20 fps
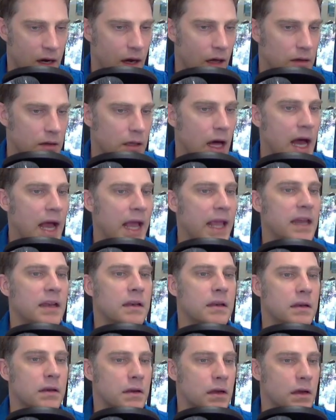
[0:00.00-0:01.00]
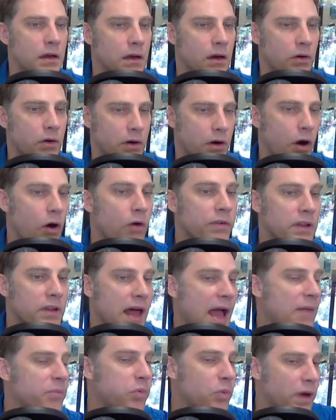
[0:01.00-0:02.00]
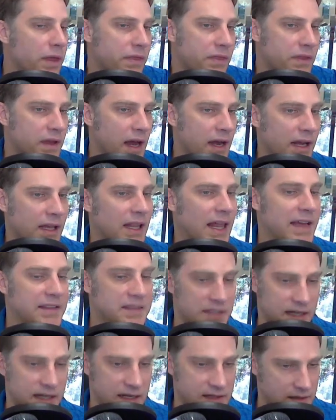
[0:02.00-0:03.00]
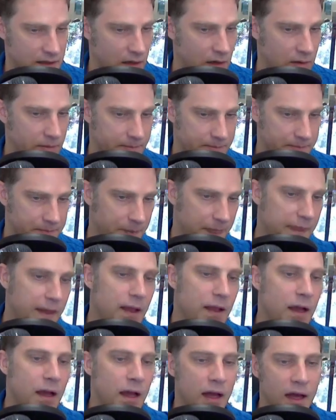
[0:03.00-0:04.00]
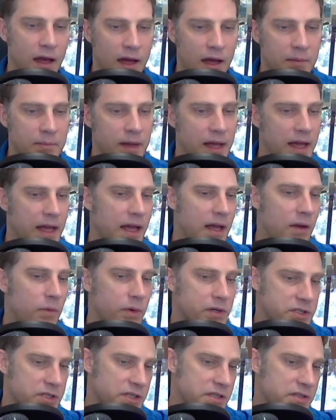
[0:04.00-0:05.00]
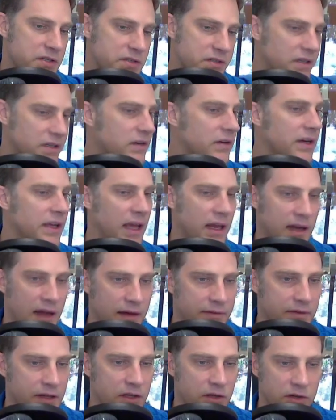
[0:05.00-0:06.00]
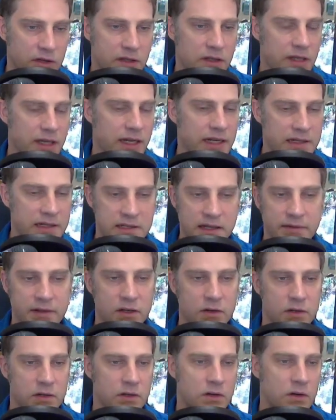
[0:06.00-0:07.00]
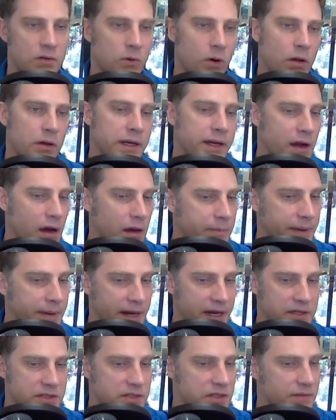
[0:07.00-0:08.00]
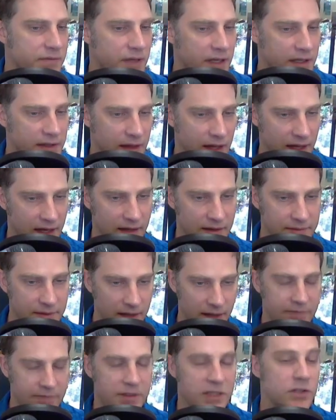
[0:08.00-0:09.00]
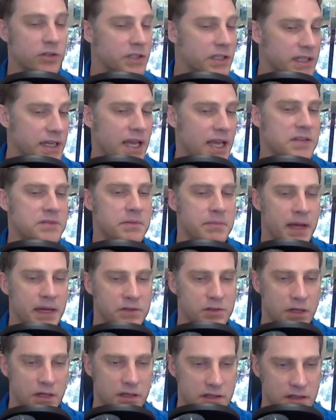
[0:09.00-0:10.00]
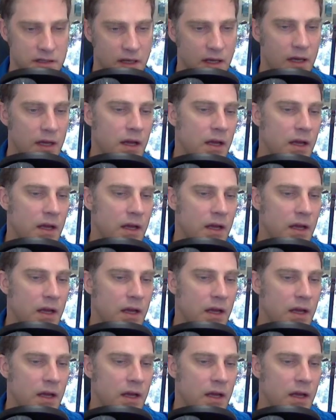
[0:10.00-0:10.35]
align or overlap with kind of classic SEO, which is, again, having good links, having good quality on-page stuff like that, and having good engagement metrics.